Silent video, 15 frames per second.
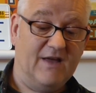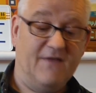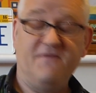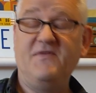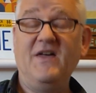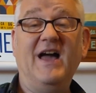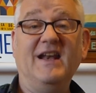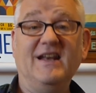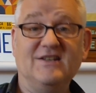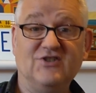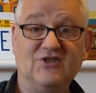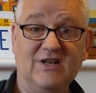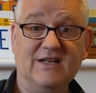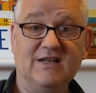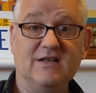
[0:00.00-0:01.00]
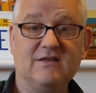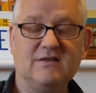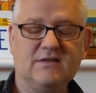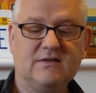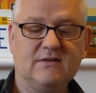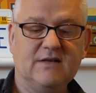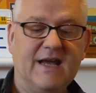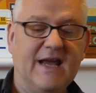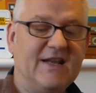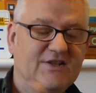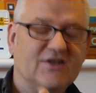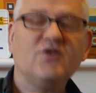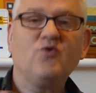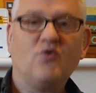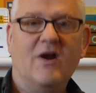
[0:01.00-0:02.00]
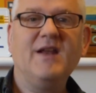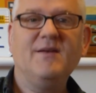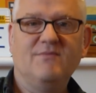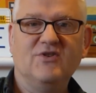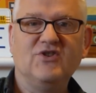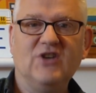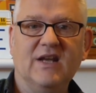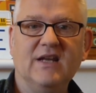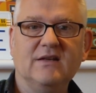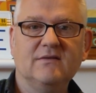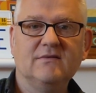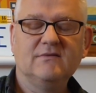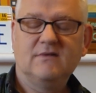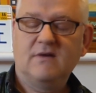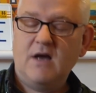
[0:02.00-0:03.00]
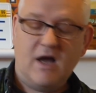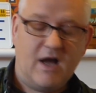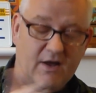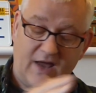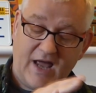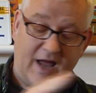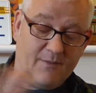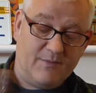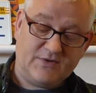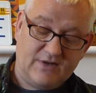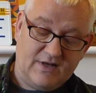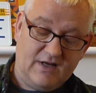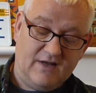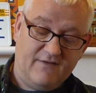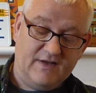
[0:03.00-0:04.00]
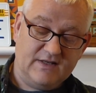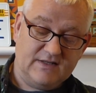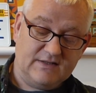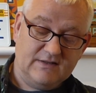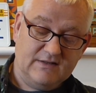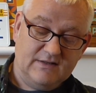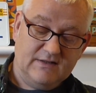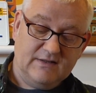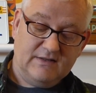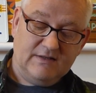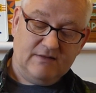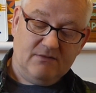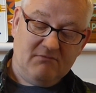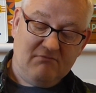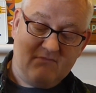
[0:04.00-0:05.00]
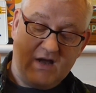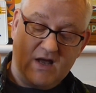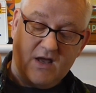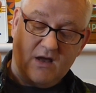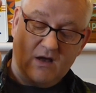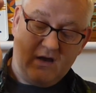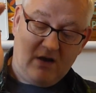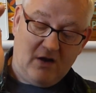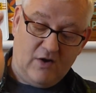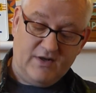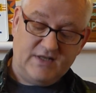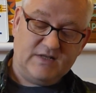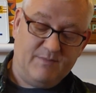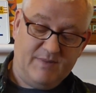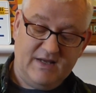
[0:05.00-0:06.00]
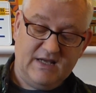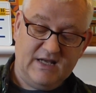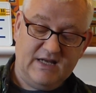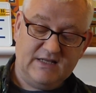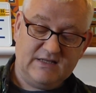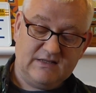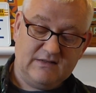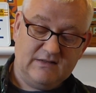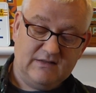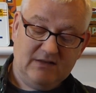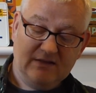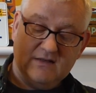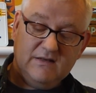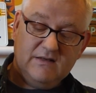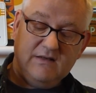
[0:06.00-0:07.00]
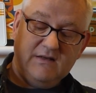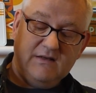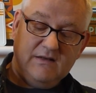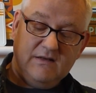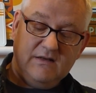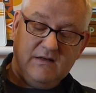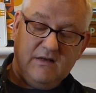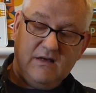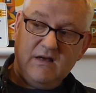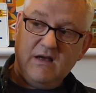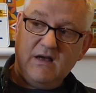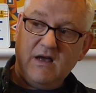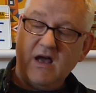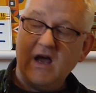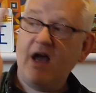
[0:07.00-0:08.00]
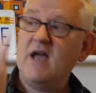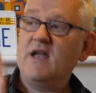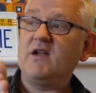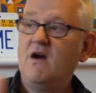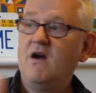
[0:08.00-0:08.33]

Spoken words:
And that is genius. It's a great machine. I absolutely love it. My honest opinion is, I